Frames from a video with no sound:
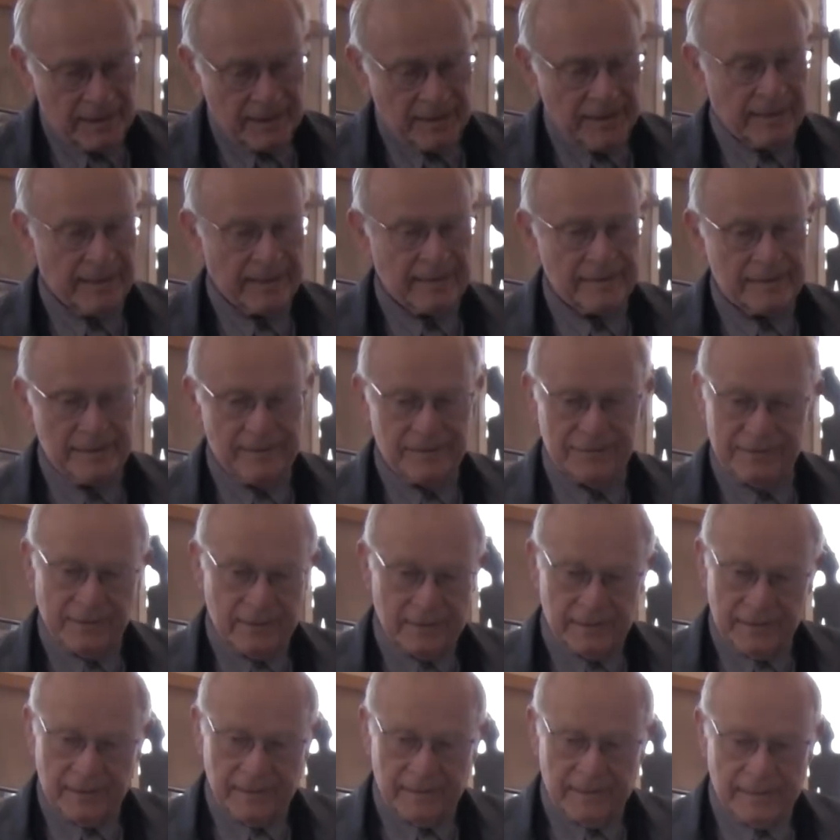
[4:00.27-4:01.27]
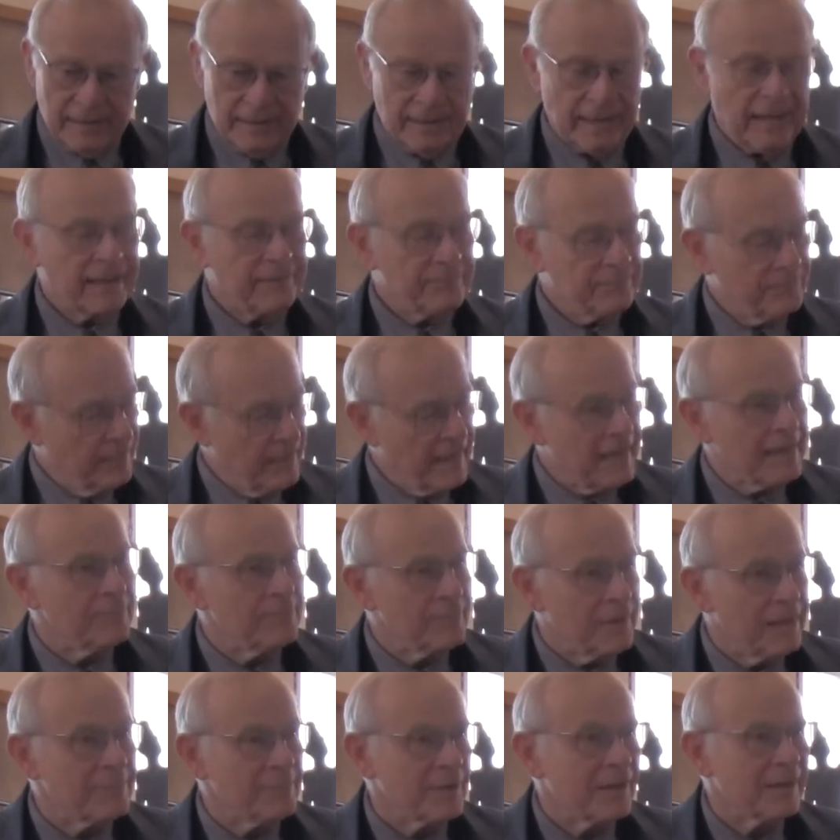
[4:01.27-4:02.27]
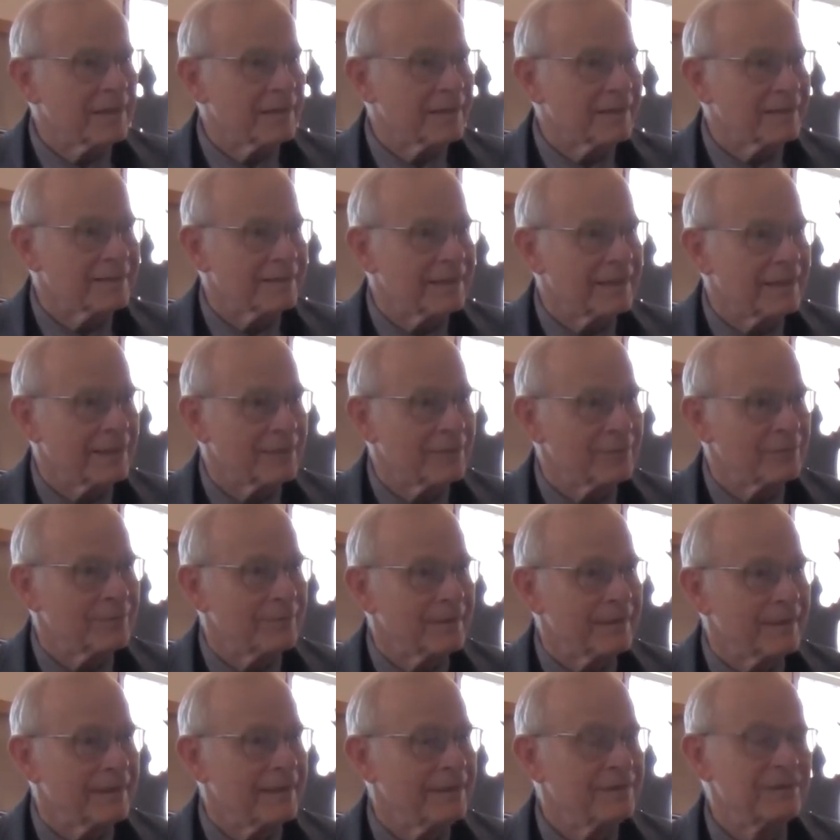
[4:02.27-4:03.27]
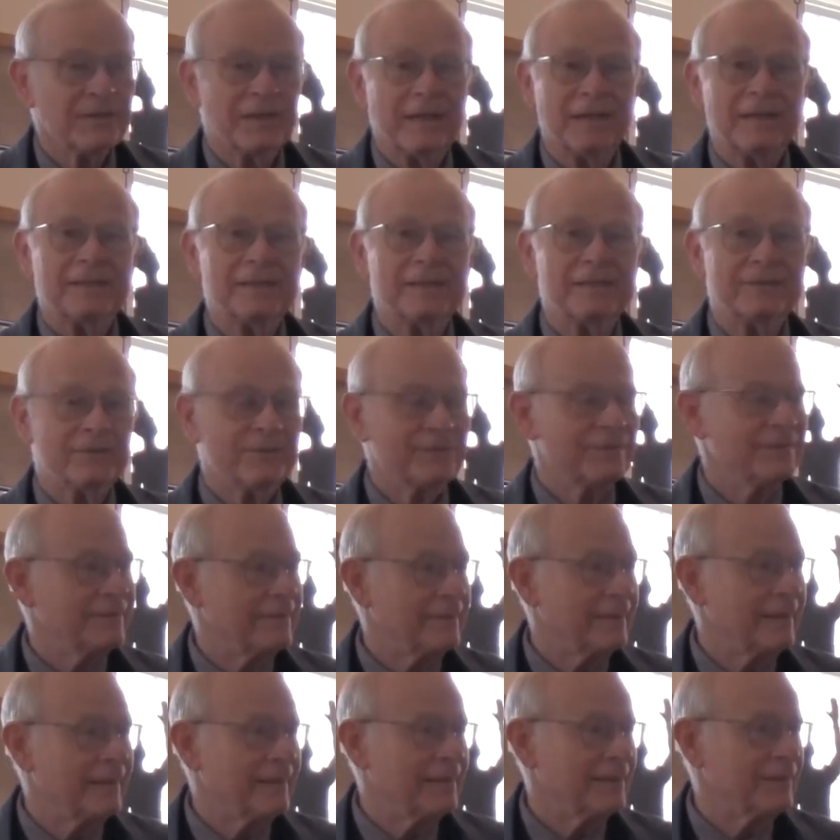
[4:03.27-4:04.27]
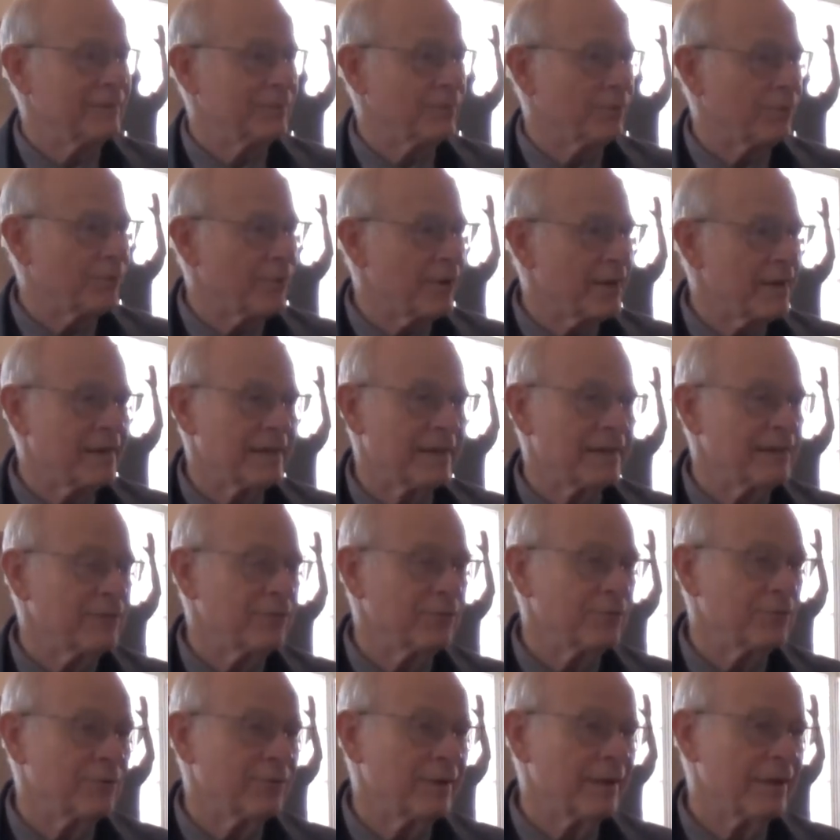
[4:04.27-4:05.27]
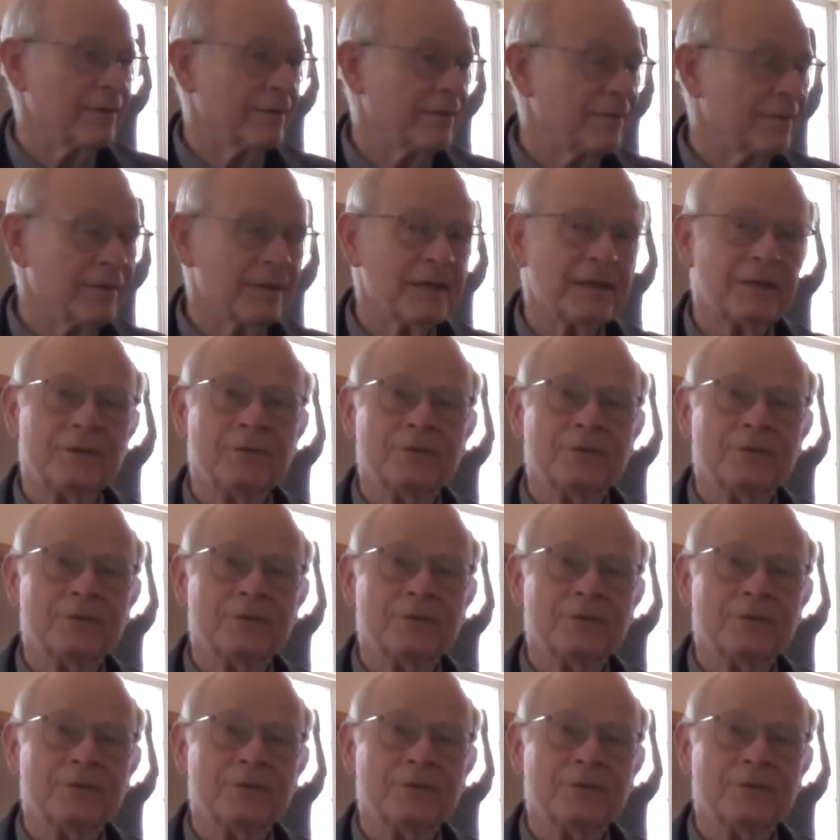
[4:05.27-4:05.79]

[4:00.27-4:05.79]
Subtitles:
And he said, "I've made my model now." And he said, It's great. I don't know how to thank